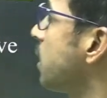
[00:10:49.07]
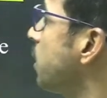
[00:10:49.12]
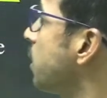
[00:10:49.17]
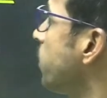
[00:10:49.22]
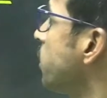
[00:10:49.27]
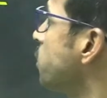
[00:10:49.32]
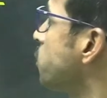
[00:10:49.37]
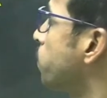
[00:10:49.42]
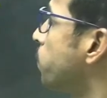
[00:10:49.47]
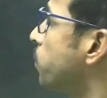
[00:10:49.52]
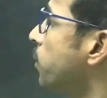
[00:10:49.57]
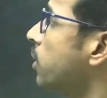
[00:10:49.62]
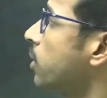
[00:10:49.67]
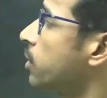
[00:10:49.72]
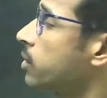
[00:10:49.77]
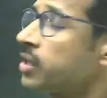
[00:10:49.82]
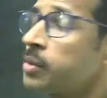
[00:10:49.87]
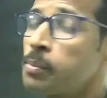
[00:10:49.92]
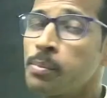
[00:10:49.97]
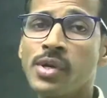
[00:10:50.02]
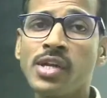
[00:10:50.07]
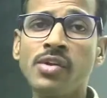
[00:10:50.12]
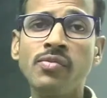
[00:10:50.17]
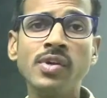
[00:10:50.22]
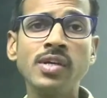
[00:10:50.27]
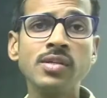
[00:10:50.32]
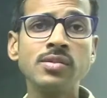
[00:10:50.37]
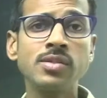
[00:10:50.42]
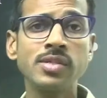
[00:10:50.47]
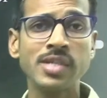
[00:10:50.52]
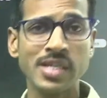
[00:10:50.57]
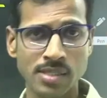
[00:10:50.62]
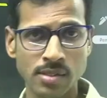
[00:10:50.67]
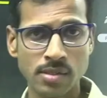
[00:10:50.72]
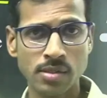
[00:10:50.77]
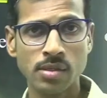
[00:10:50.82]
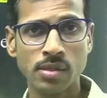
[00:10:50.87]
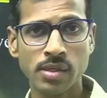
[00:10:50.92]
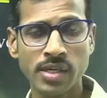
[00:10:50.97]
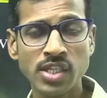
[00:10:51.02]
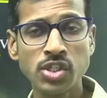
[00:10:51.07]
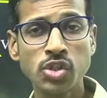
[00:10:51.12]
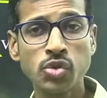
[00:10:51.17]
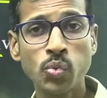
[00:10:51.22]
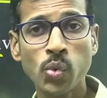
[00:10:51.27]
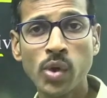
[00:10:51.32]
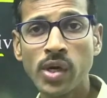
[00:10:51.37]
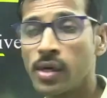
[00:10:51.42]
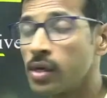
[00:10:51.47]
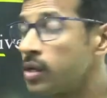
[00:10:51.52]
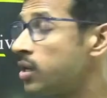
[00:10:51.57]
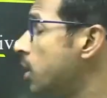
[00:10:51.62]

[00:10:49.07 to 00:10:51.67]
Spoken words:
means in the previous test 1,